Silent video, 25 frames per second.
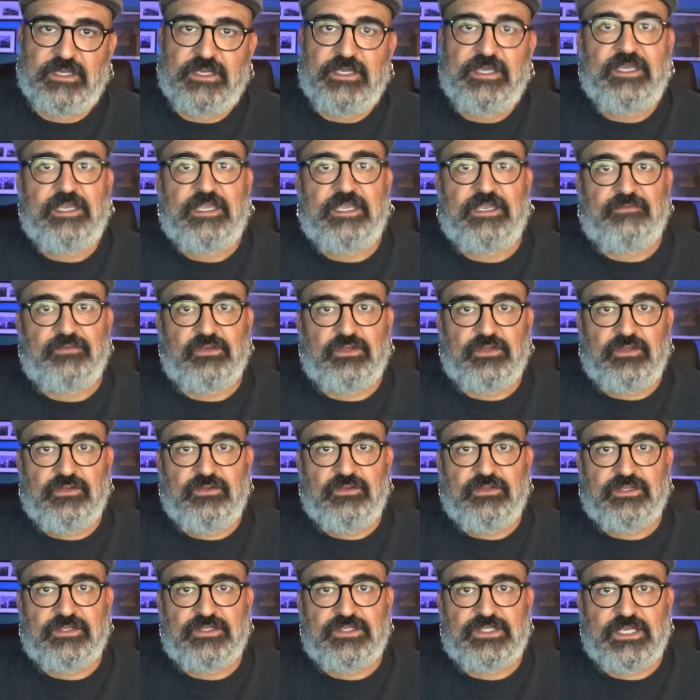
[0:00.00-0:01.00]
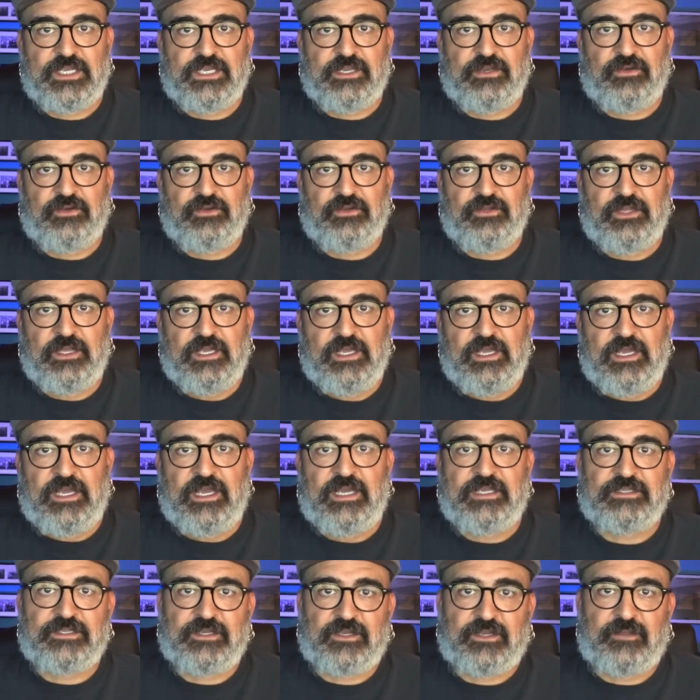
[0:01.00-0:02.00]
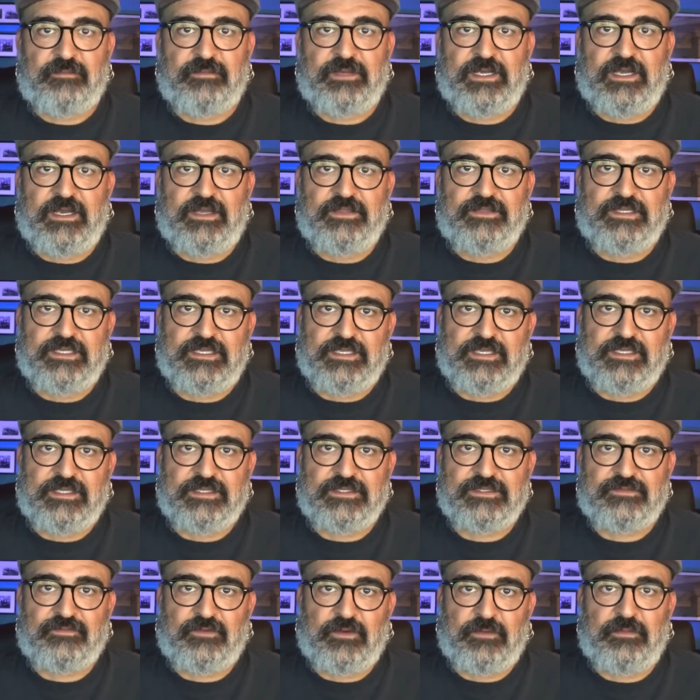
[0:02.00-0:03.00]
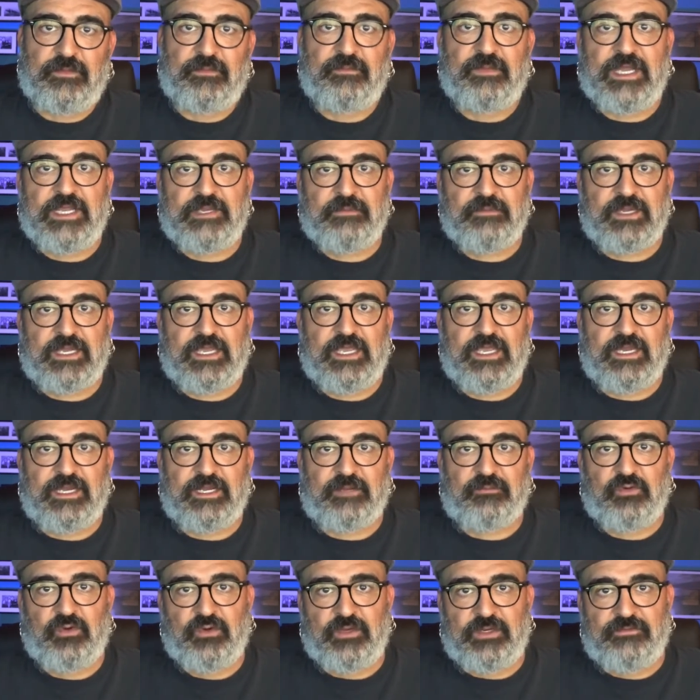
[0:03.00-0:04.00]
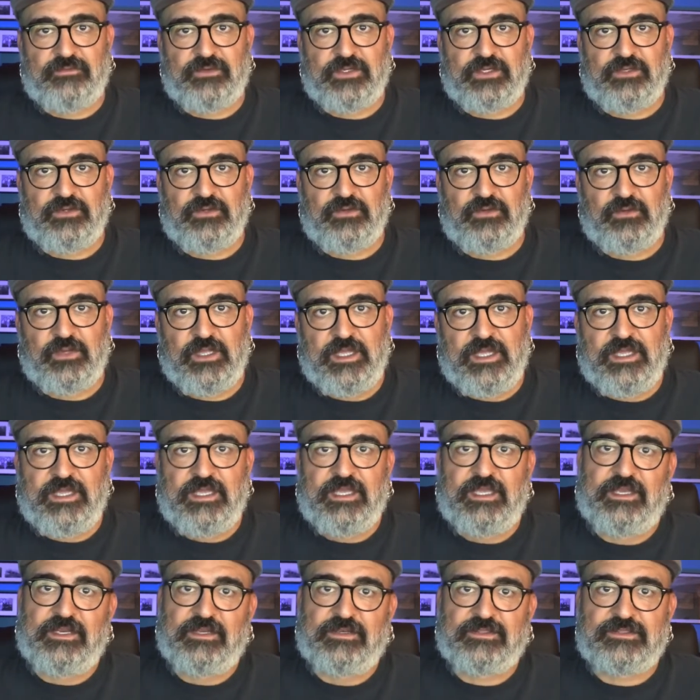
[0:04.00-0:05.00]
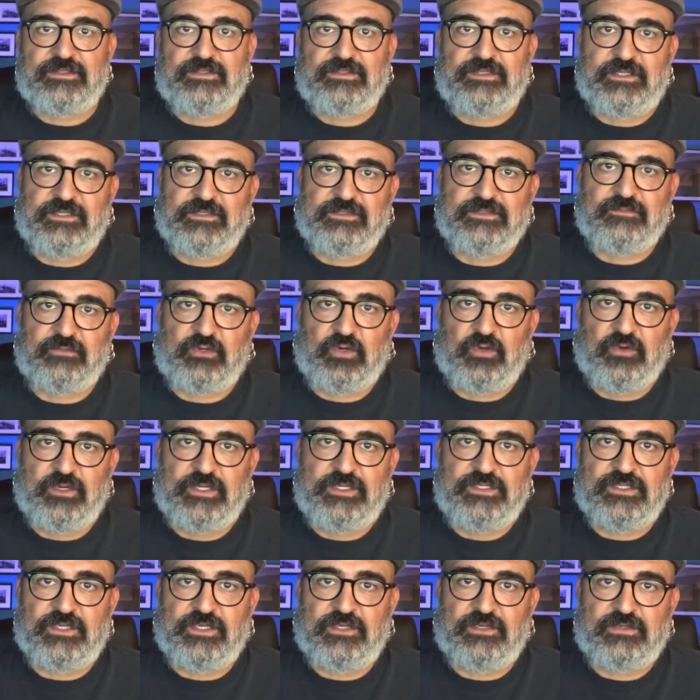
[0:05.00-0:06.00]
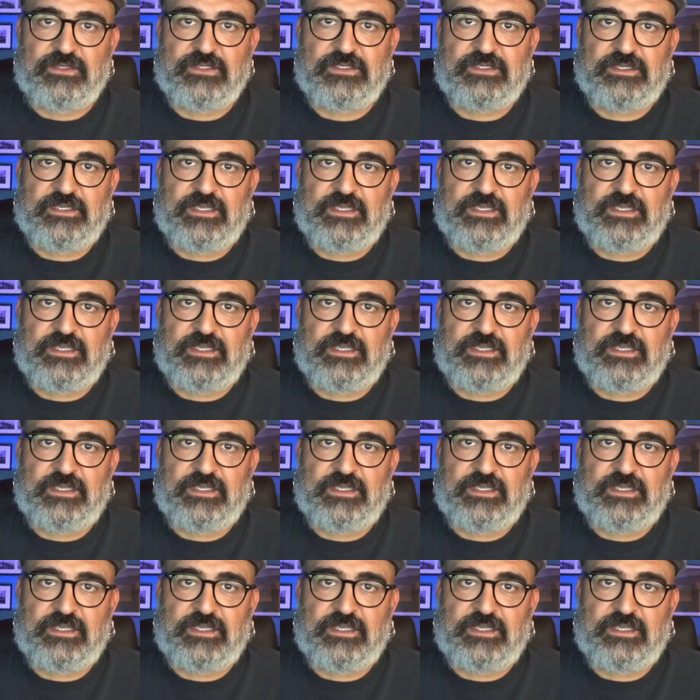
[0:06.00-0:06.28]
If you're new to the channel, I talk about things from a bike mechanic point of view and also tell some corny jokes,